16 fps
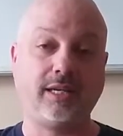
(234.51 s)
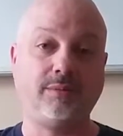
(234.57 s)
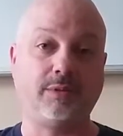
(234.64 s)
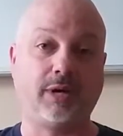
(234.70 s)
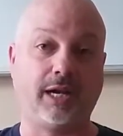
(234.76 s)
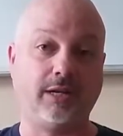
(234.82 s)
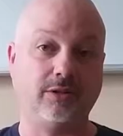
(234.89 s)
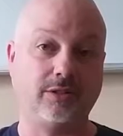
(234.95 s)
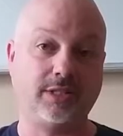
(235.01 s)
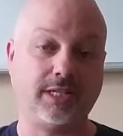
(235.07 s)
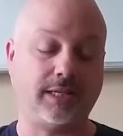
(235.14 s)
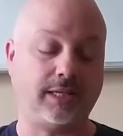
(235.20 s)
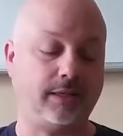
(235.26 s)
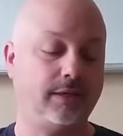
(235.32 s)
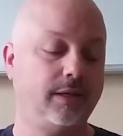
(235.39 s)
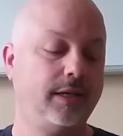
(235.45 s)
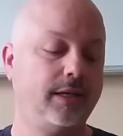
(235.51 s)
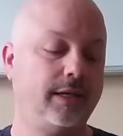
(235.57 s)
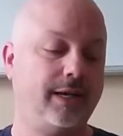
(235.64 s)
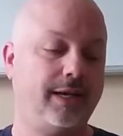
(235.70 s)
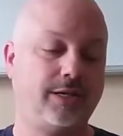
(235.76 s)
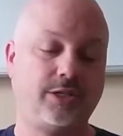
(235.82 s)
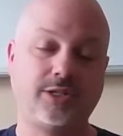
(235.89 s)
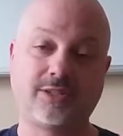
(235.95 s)
E minor, D.
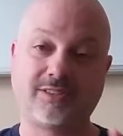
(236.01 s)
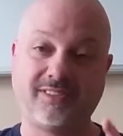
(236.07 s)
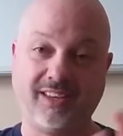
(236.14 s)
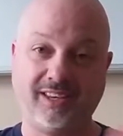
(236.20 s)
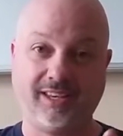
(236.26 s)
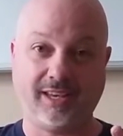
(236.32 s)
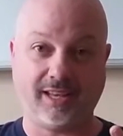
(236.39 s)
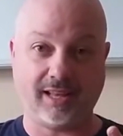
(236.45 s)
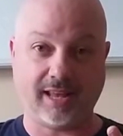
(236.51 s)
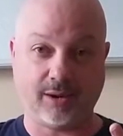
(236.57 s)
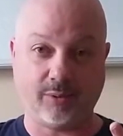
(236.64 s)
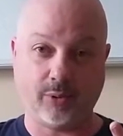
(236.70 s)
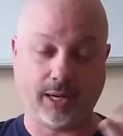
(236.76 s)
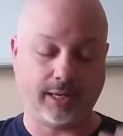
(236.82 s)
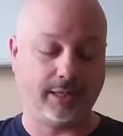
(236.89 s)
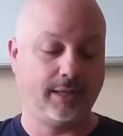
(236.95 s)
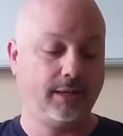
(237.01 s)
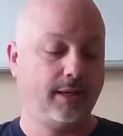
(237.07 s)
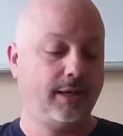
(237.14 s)
It's just thinking that way.